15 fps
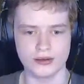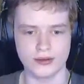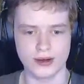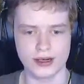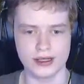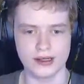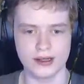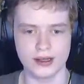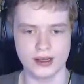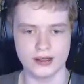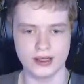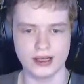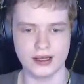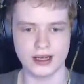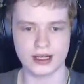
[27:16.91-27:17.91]
right? And
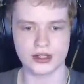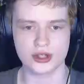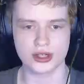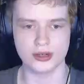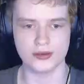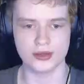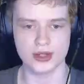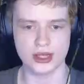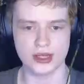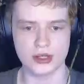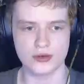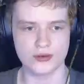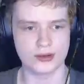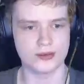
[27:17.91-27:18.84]
then actually go inside this room,